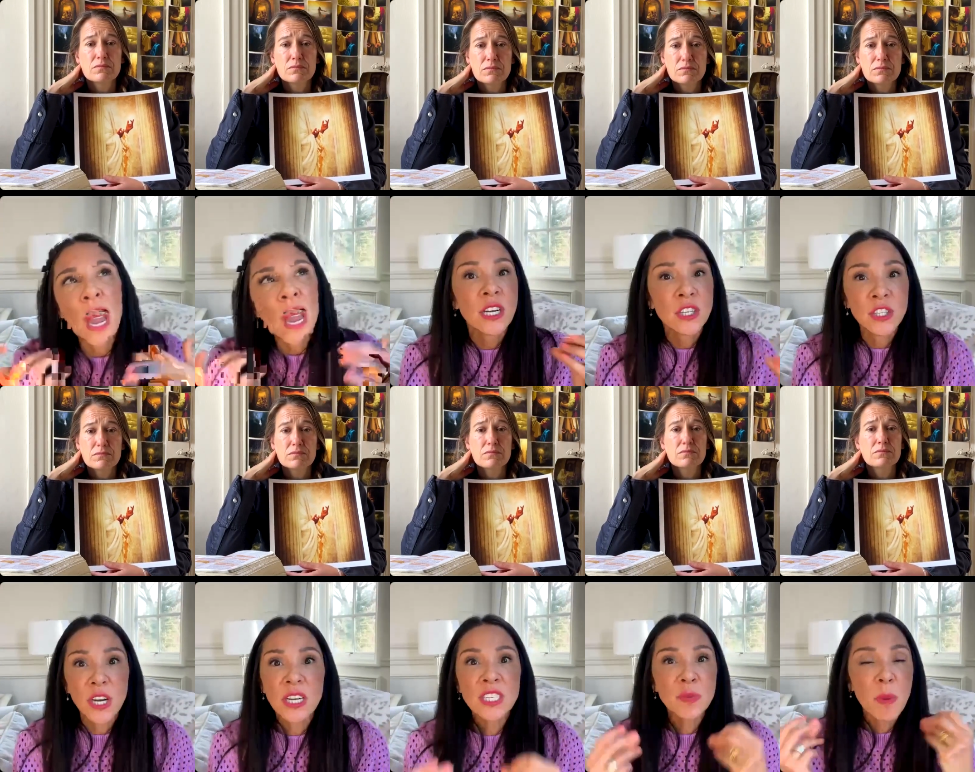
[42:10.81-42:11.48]

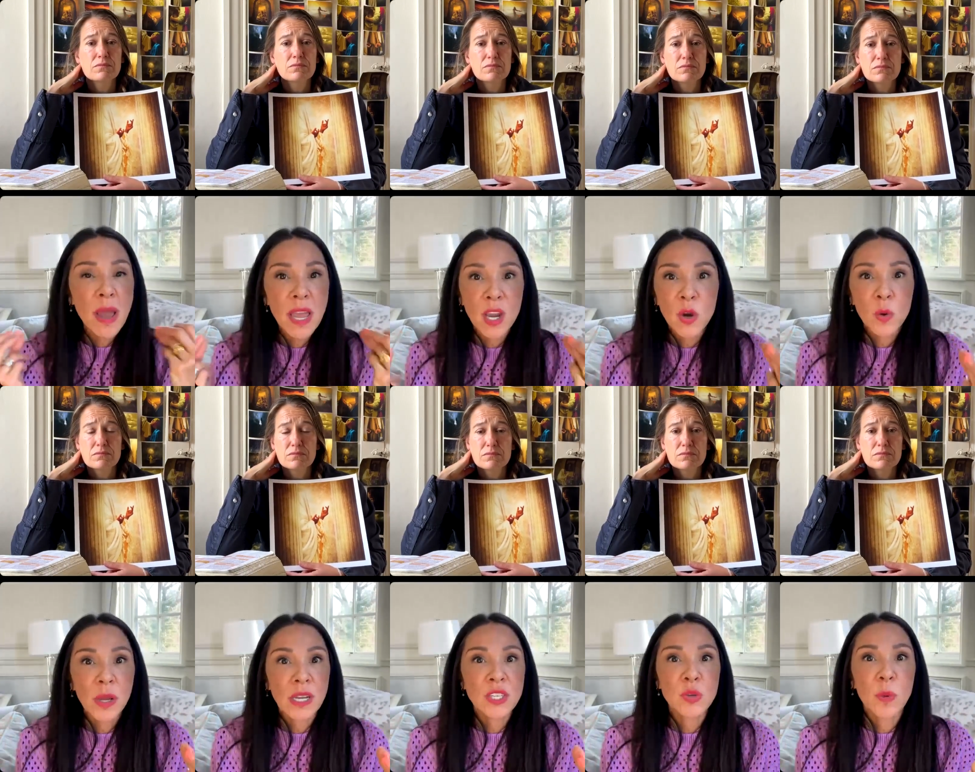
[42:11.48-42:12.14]
Speaker 1: just by a quick
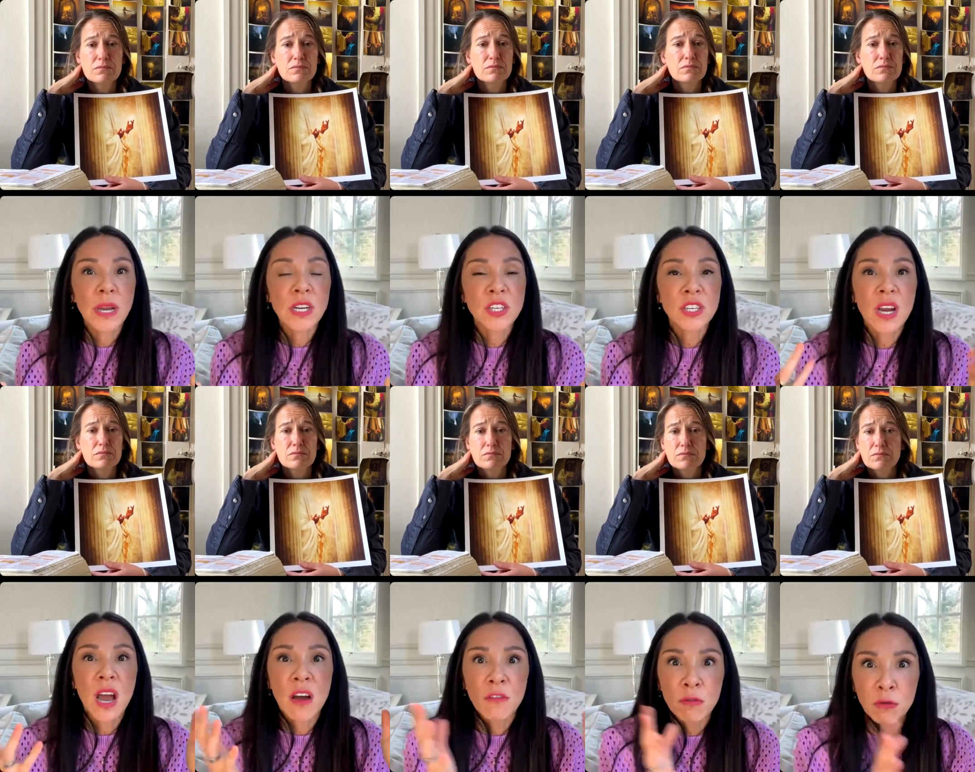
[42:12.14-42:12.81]
switch
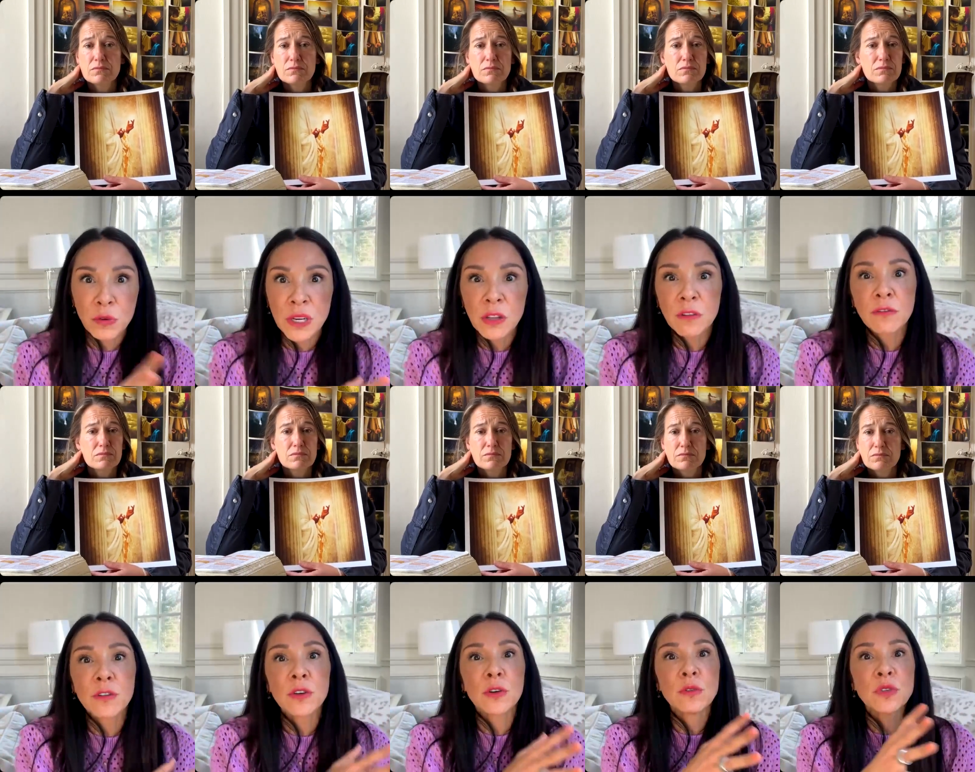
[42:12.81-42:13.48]
of real
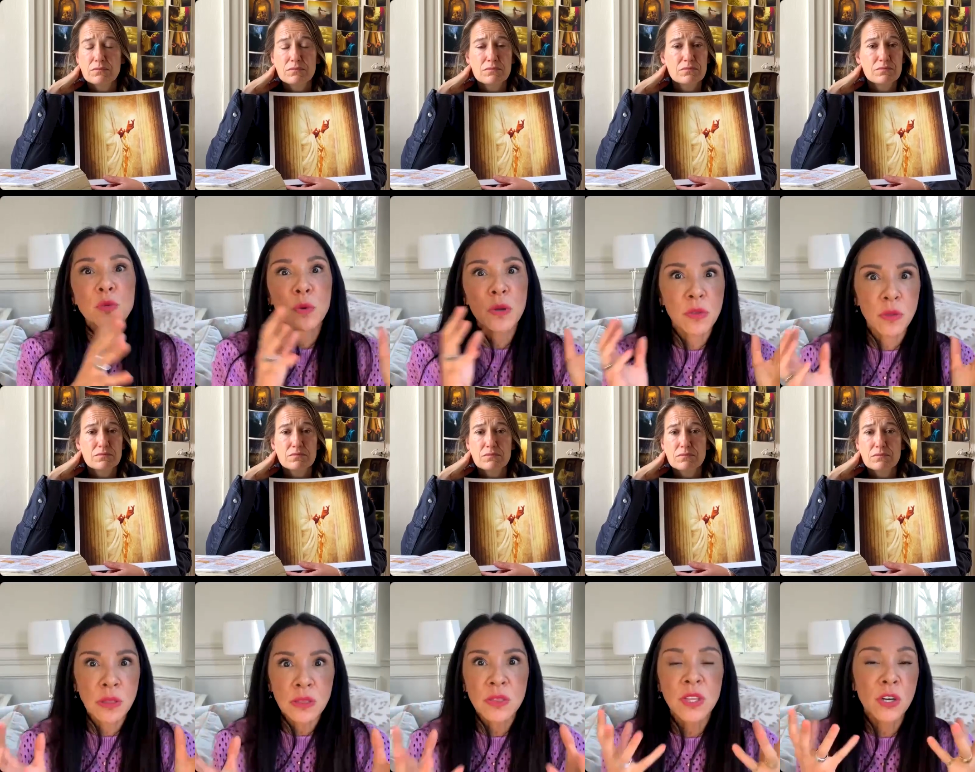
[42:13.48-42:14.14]
foods with
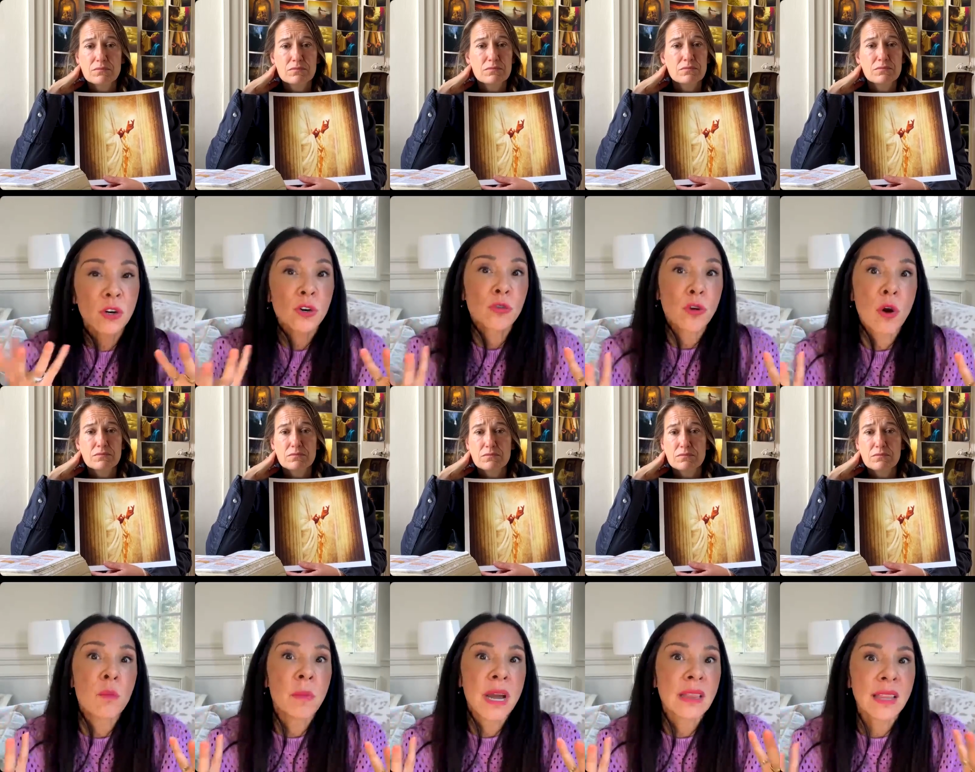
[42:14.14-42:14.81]
that are grown by
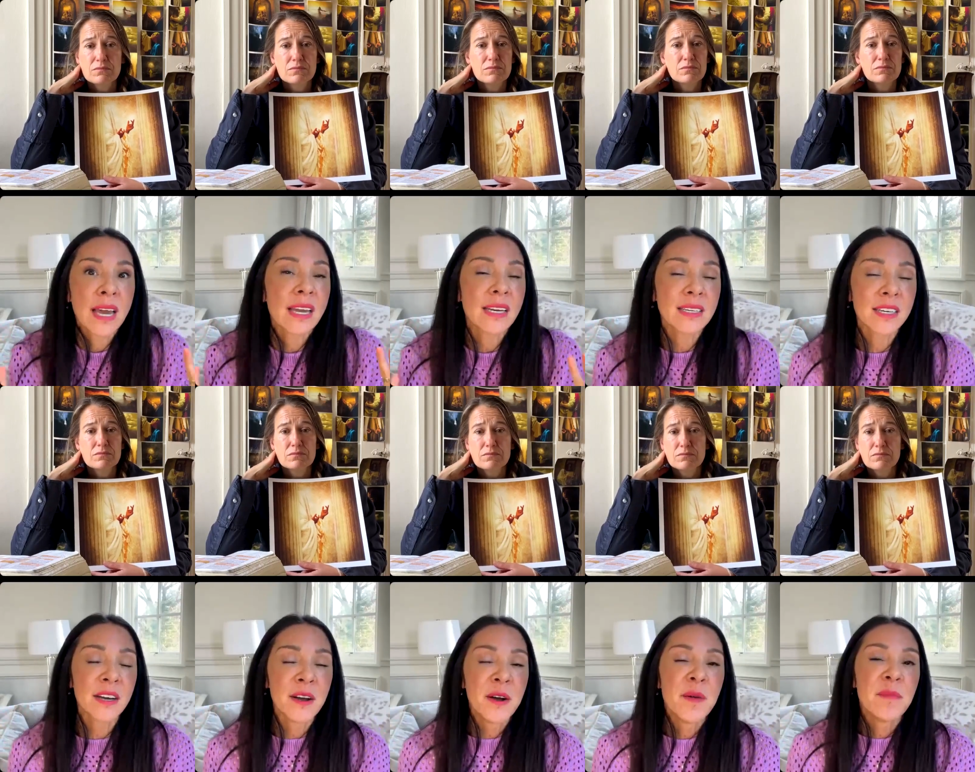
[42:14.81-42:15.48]
light. So